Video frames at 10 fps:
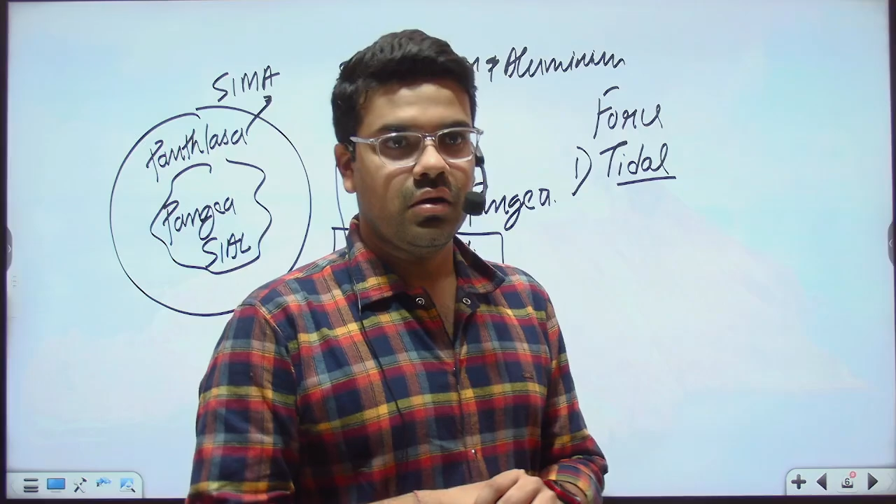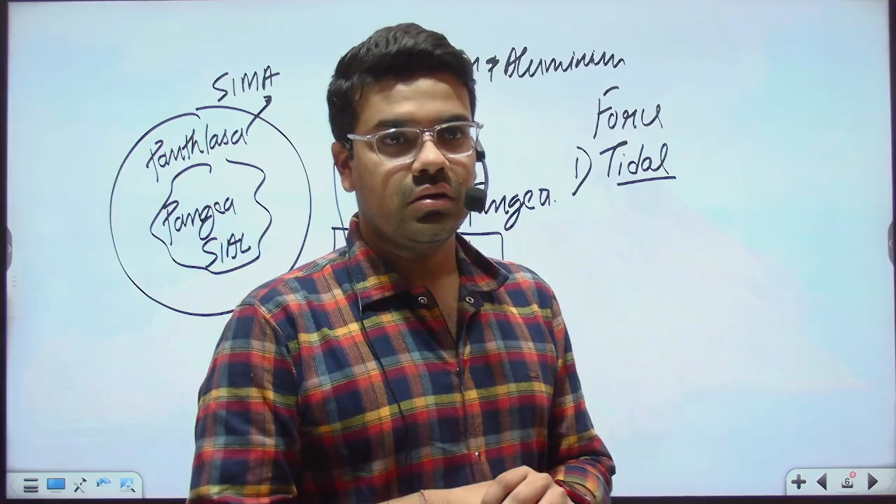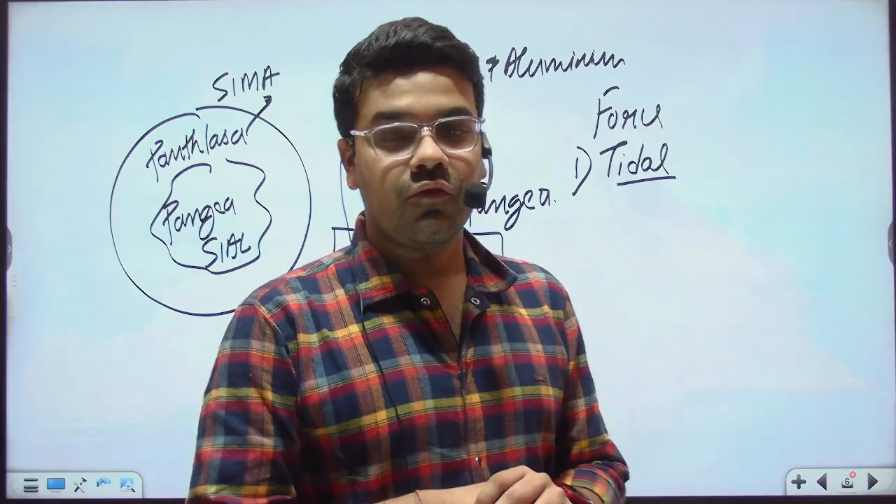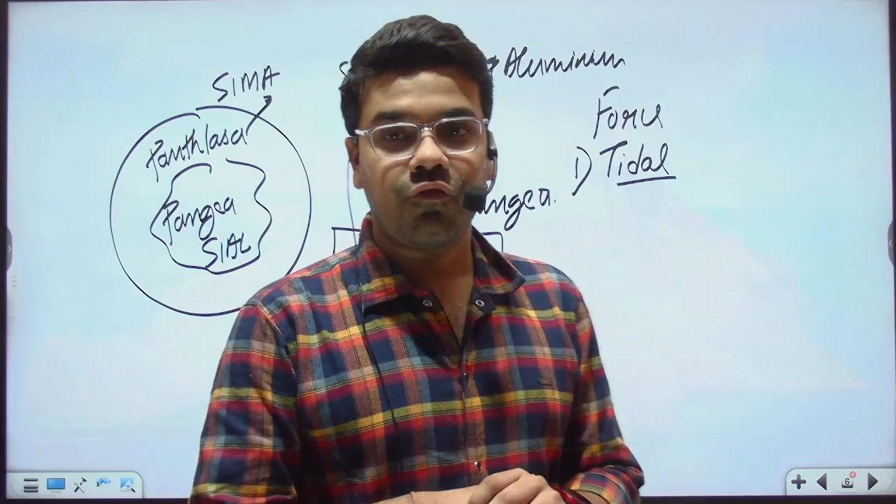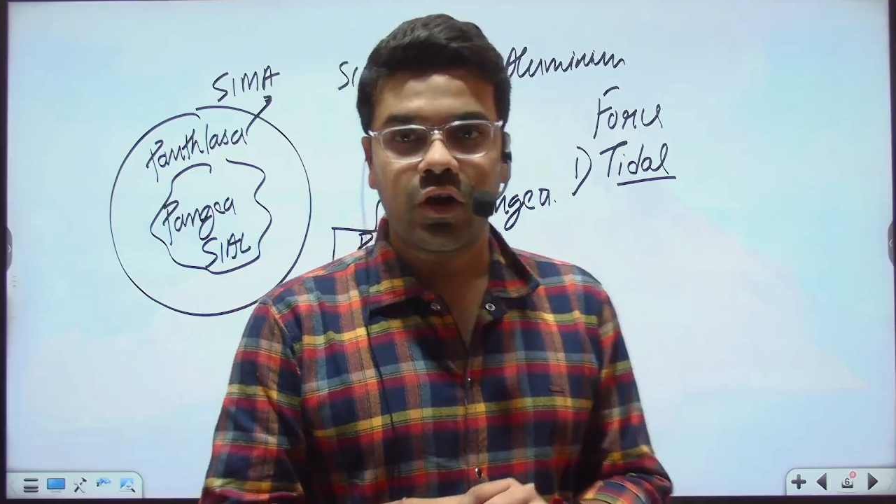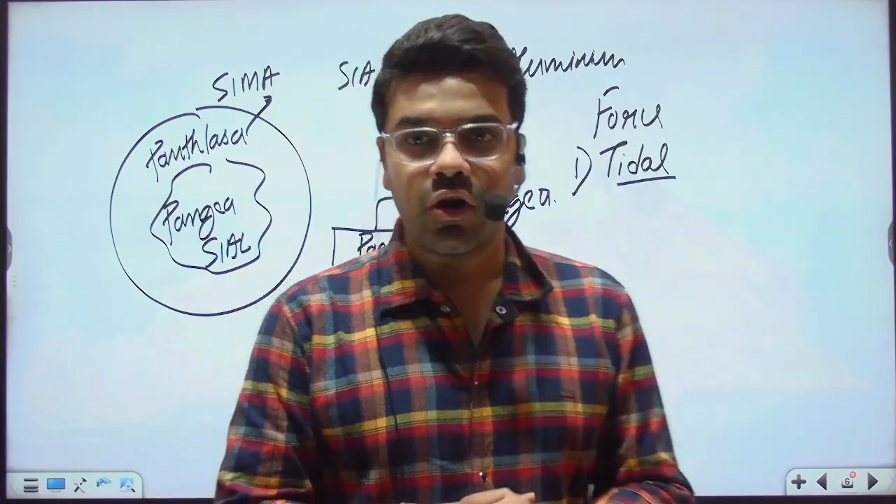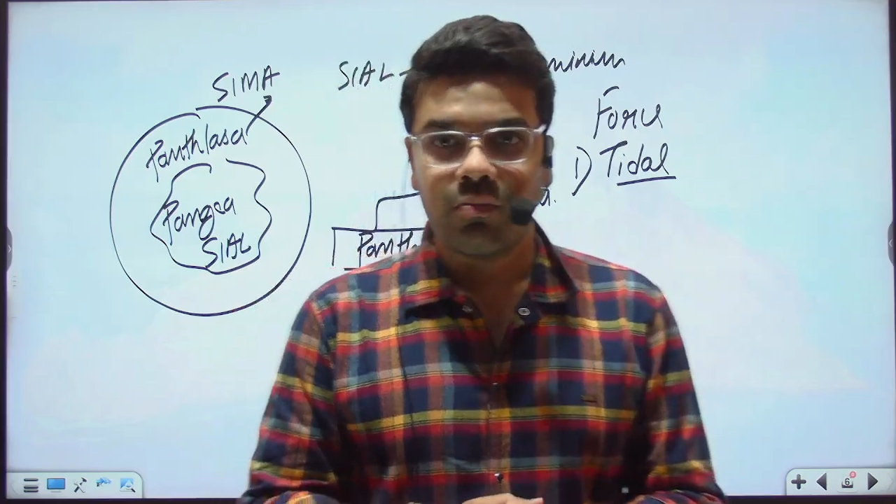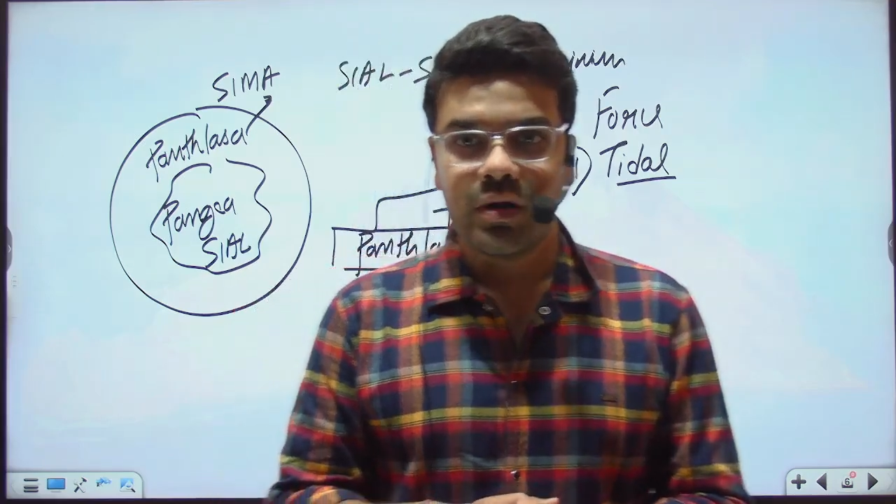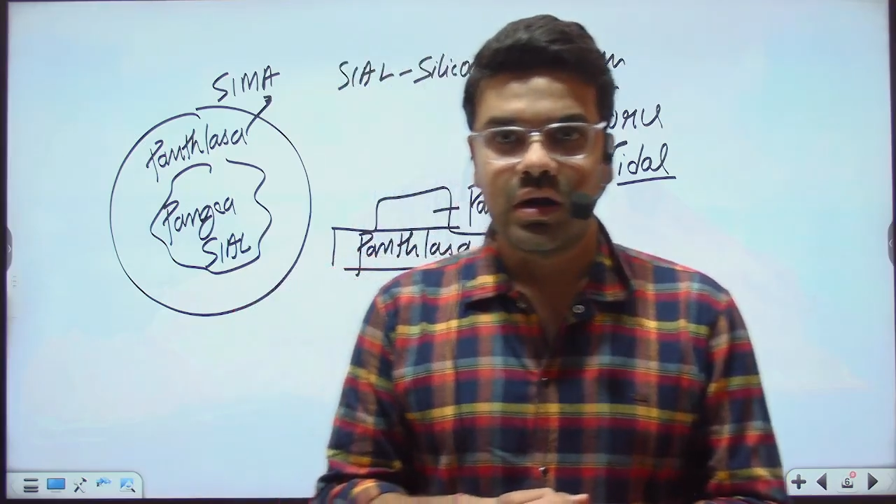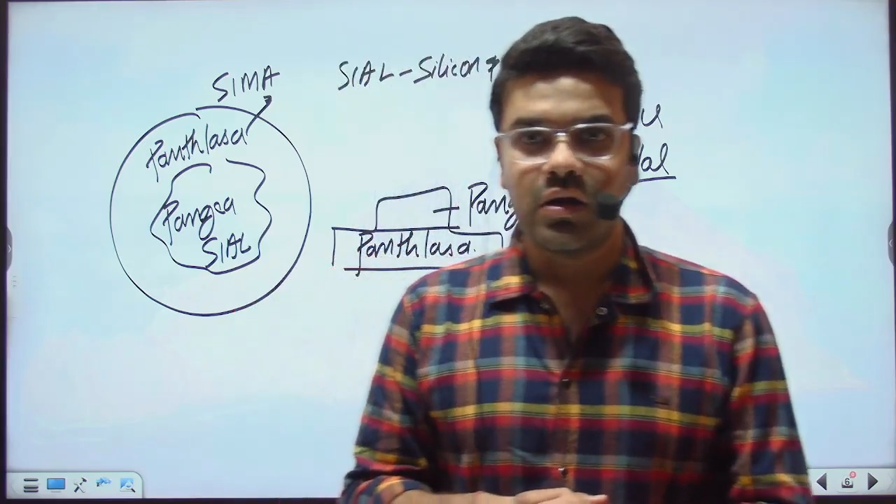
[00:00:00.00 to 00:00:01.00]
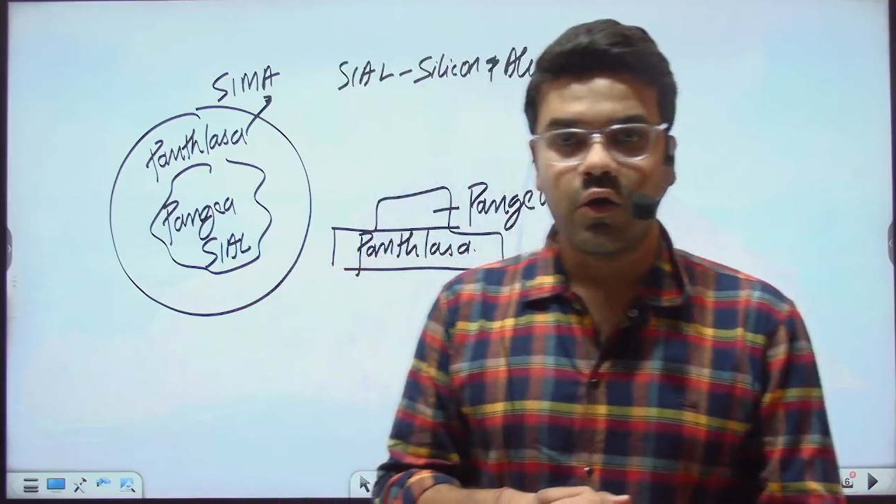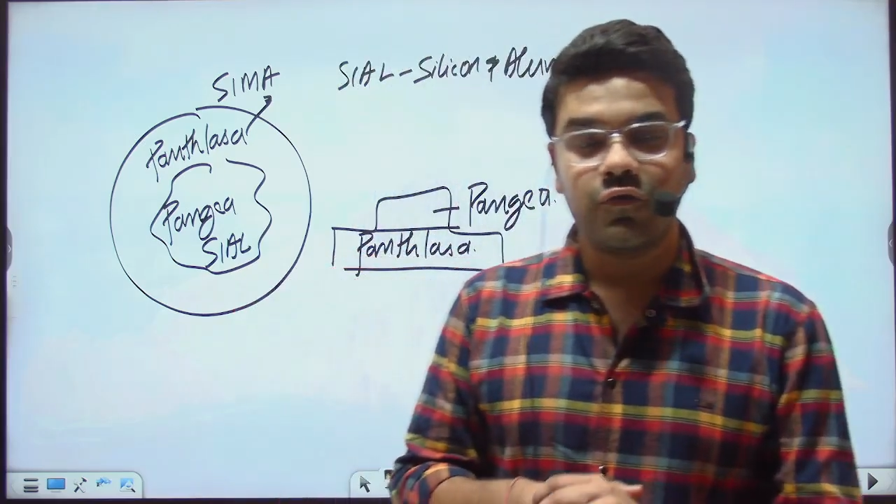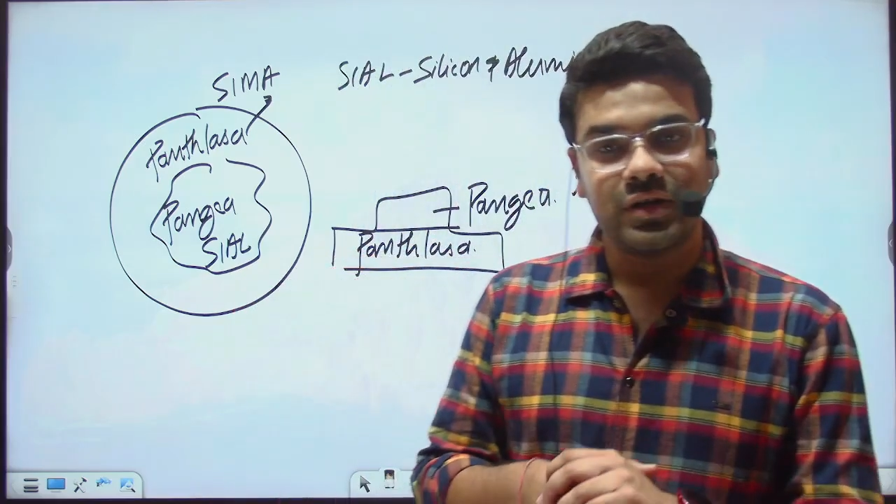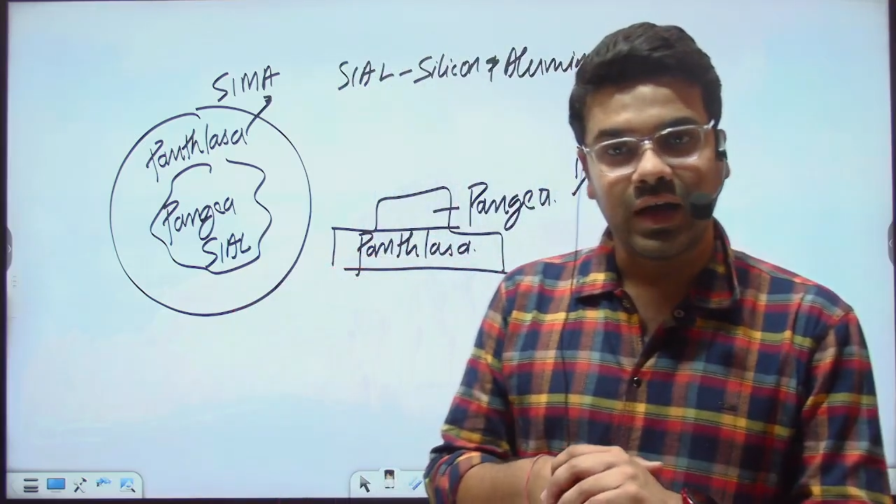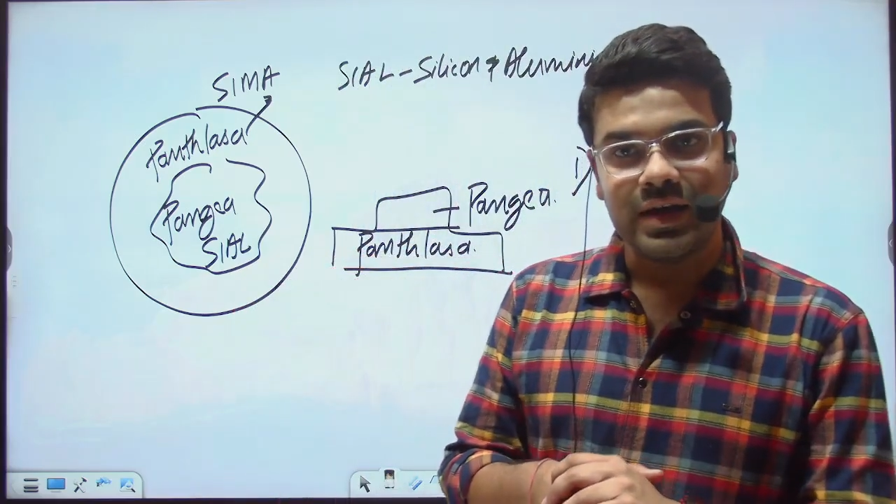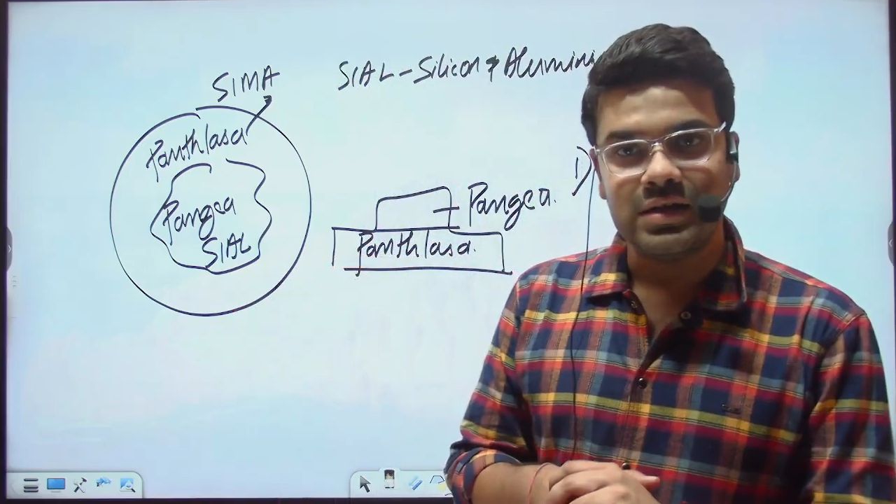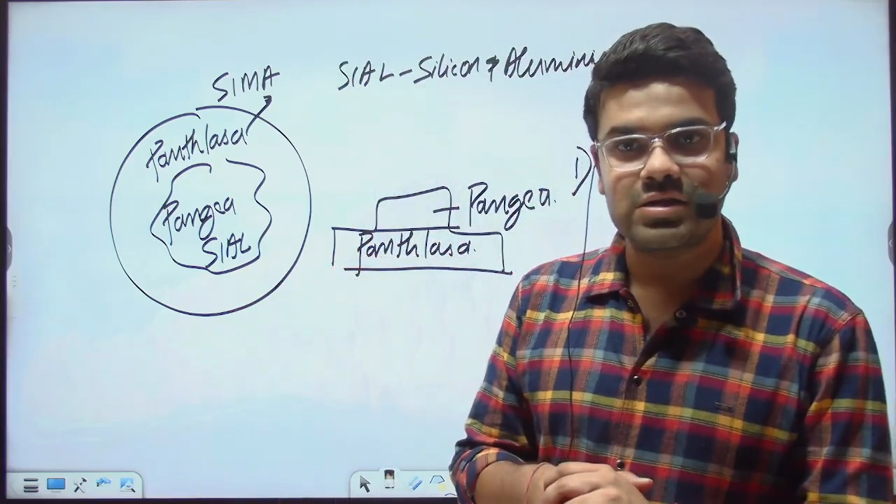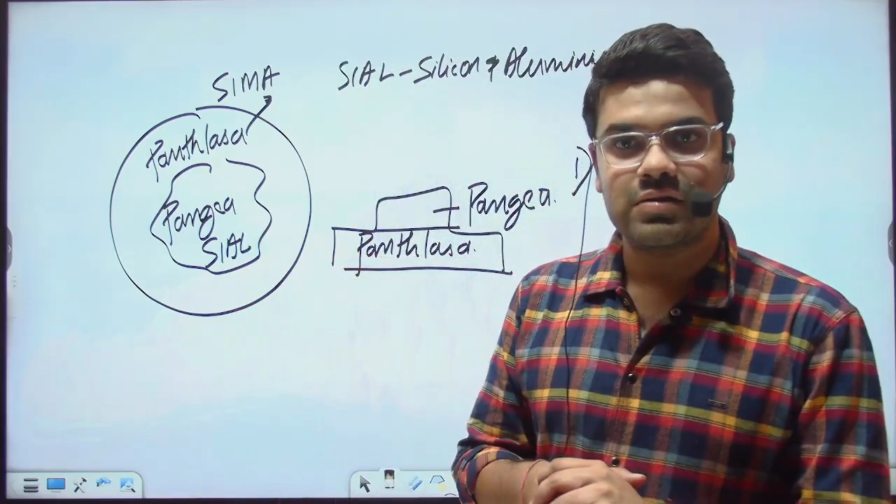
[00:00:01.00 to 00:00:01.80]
phenomena of tides,